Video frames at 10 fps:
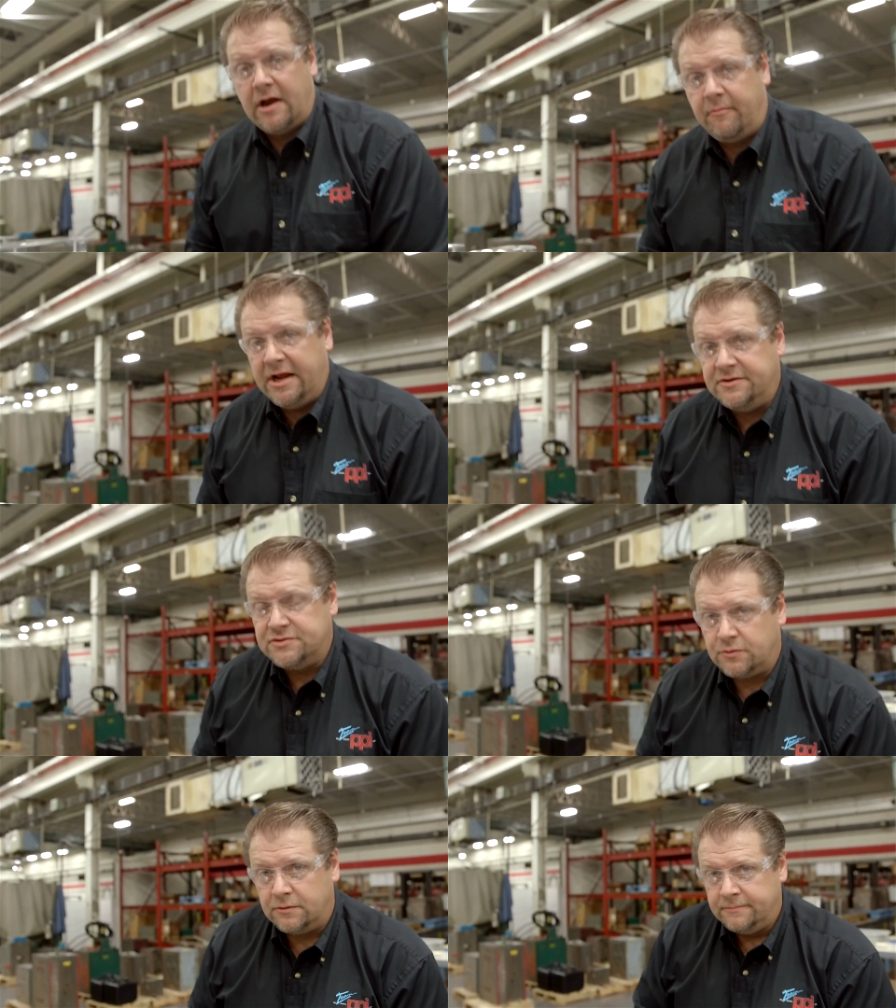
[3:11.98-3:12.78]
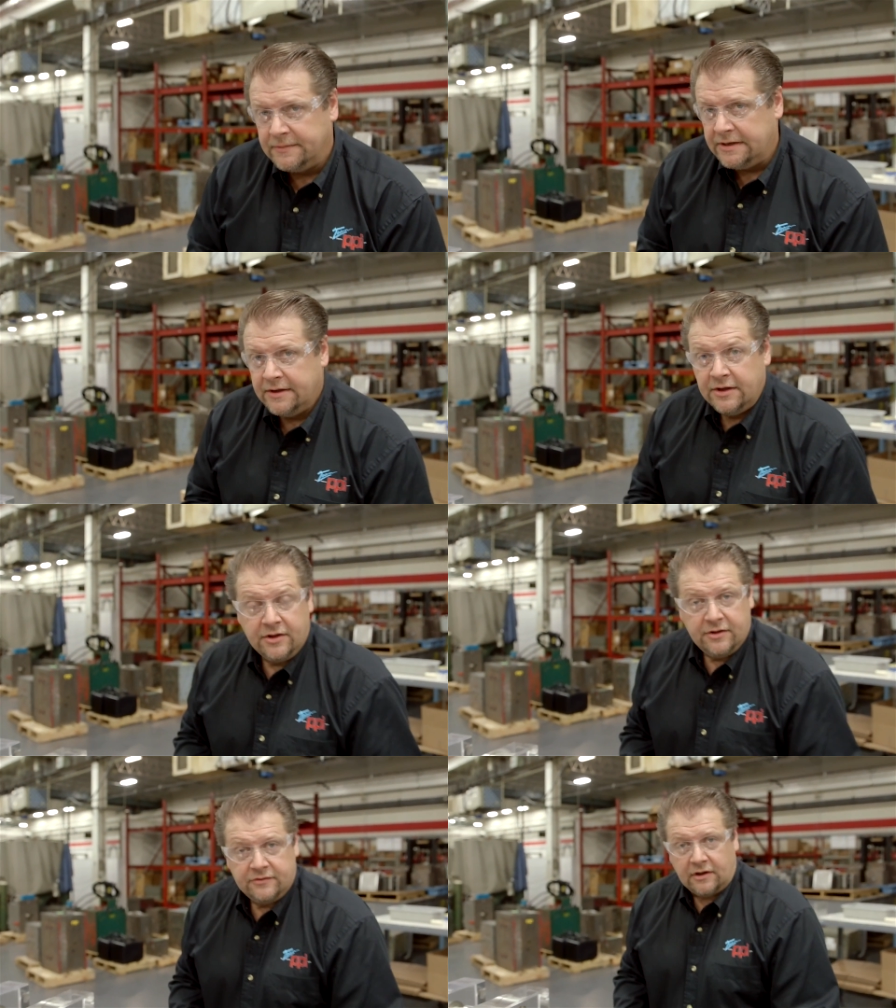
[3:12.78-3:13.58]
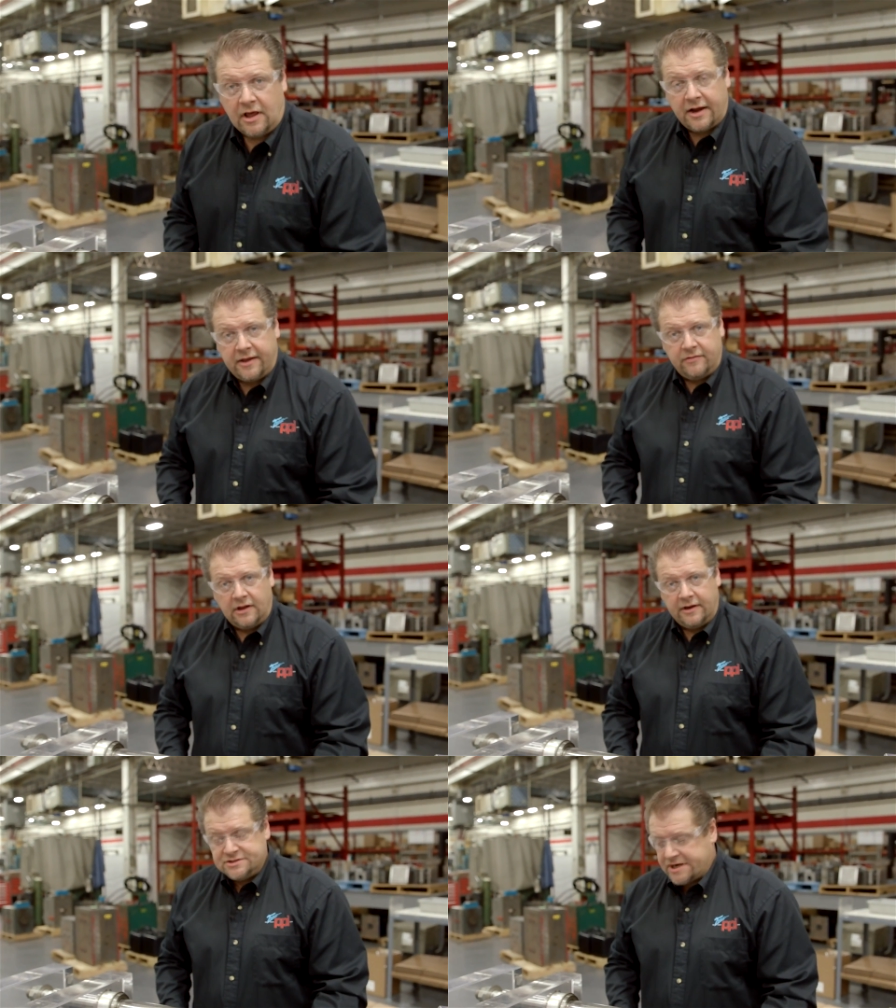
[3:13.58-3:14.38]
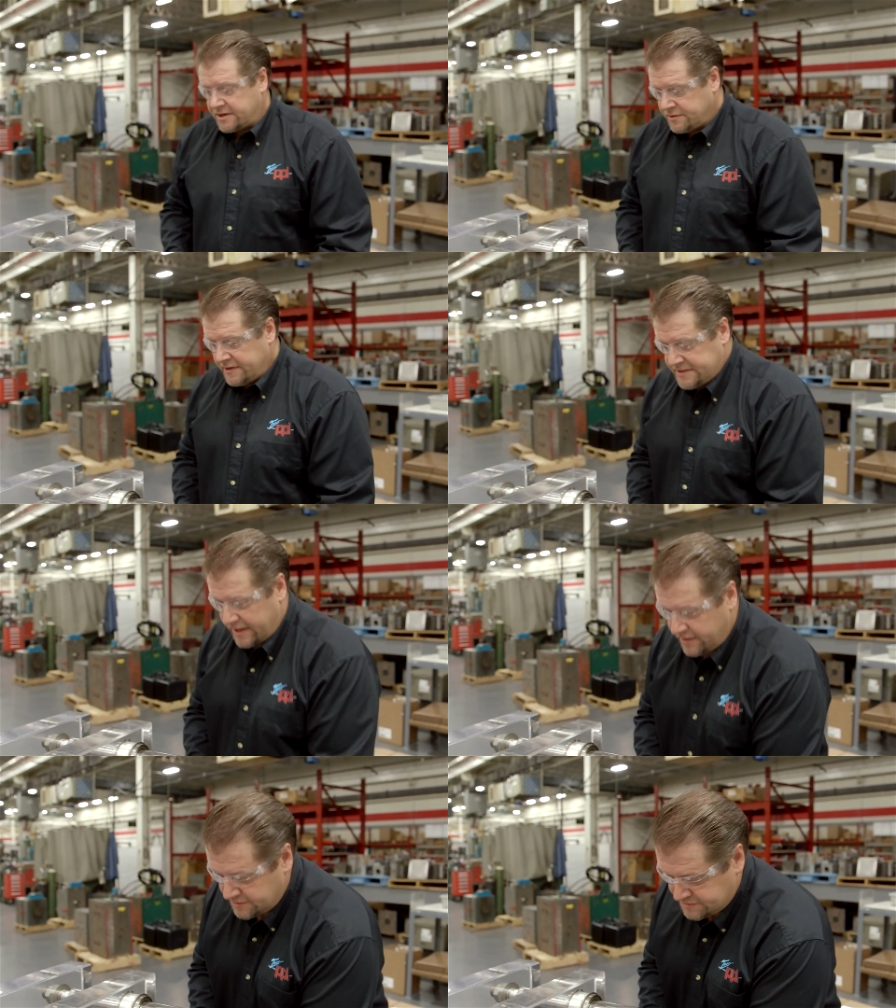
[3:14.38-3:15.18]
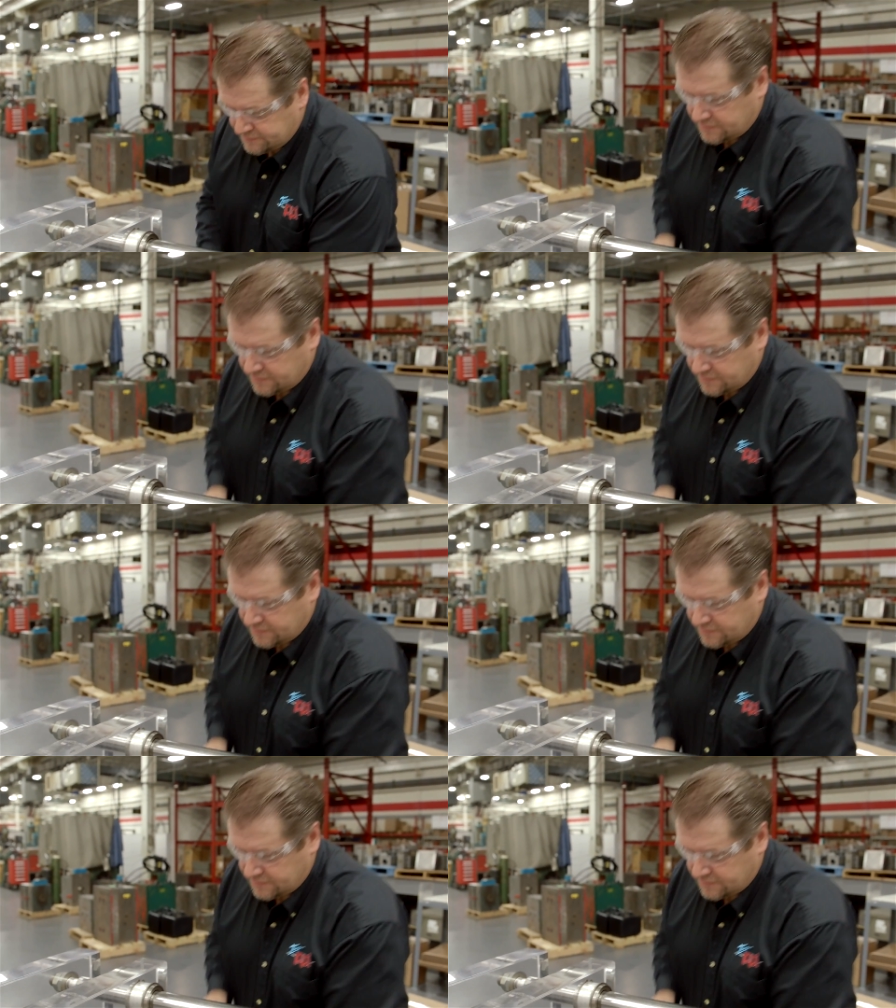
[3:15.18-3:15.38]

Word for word: RoundMate tool. To lock in the ejector retainers,